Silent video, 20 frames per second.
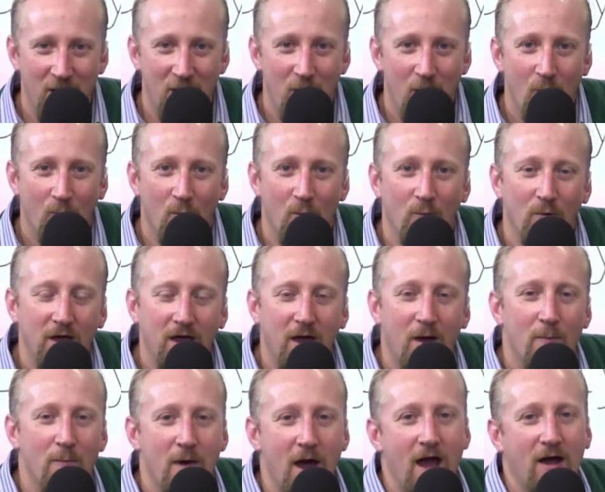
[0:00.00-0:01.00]
When we
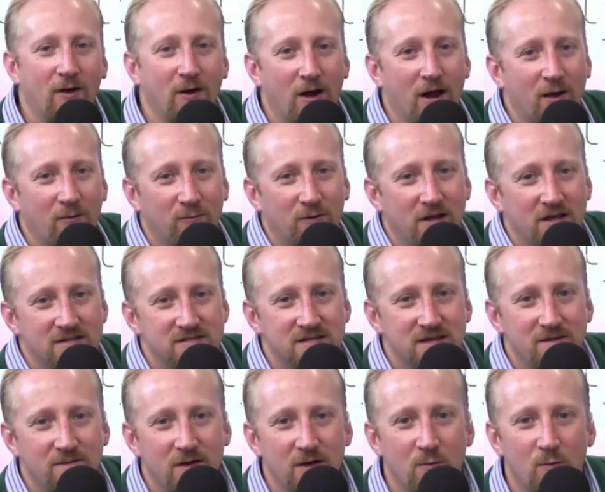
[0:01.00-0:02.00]
come back on Equity
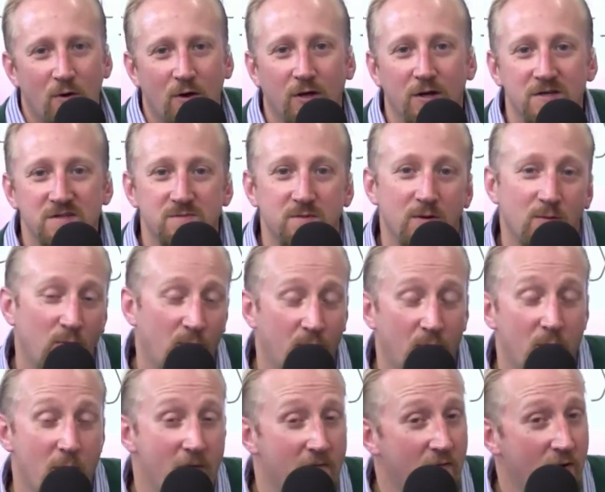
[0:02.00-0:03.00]
TV, we're going to speak with
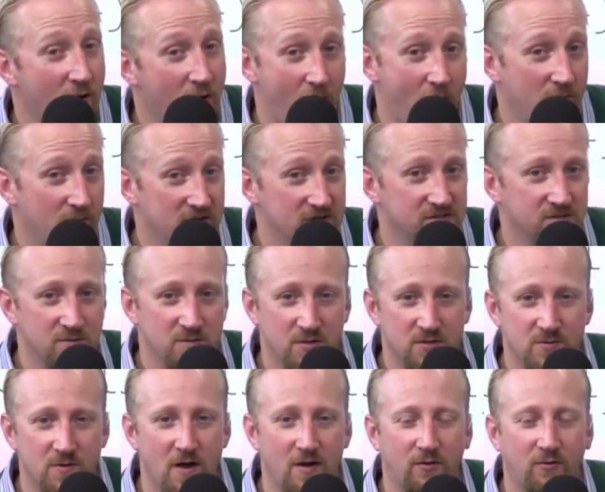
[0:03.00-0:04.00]
Primavera Arvizu, the
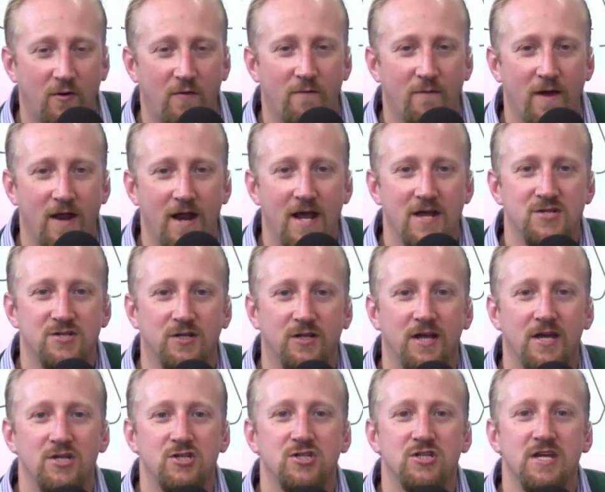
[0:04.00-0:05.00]
Director of Financial
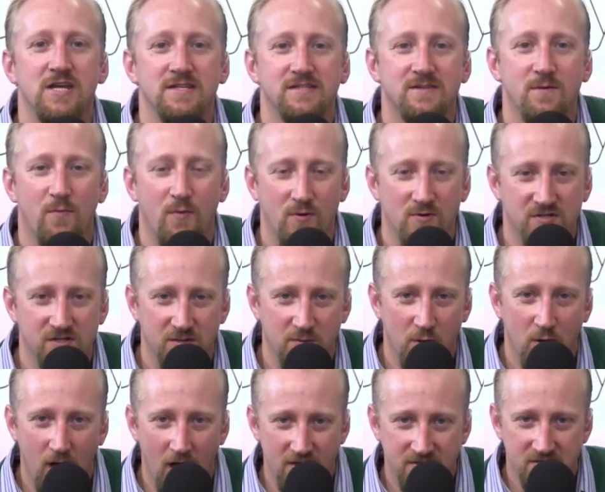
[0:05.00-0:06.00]
Aid. She's the person
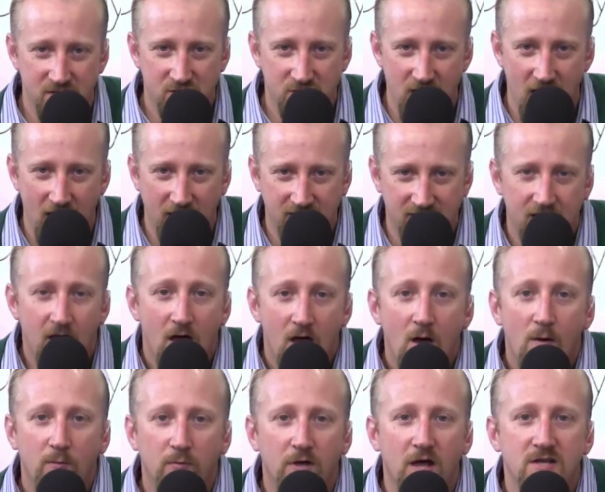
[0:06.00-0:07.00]
who cuts the checks.
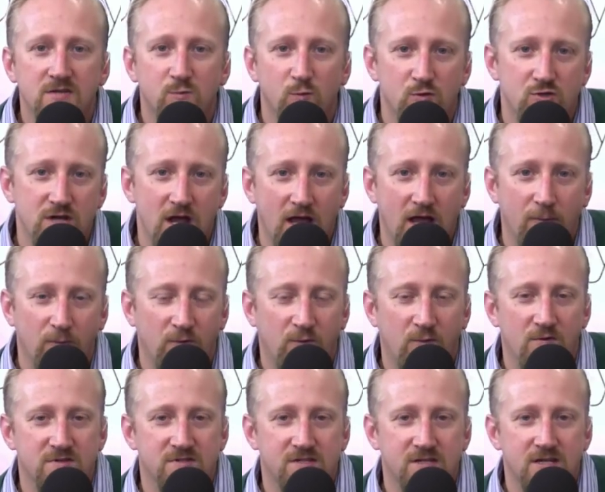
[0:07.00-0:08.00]
Plus, we'll check in with
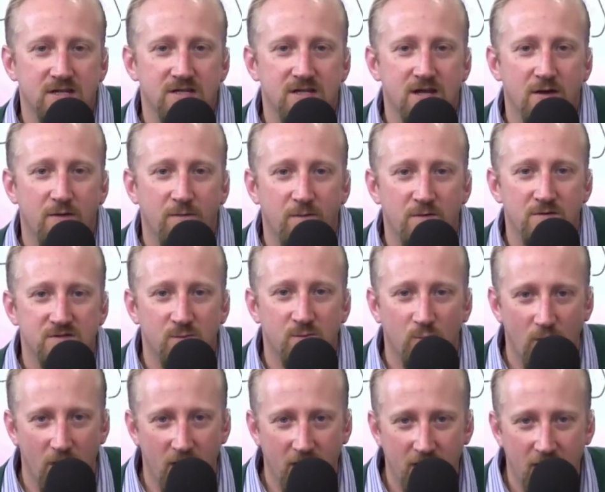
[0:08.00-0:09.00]
Christine Din for some
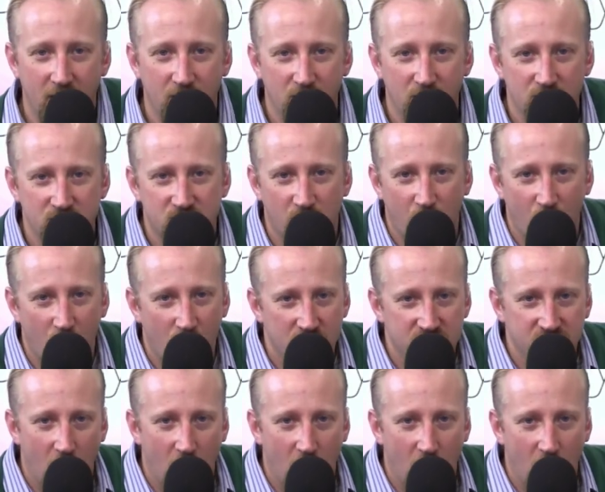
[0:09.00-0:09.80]
Renegade News reports.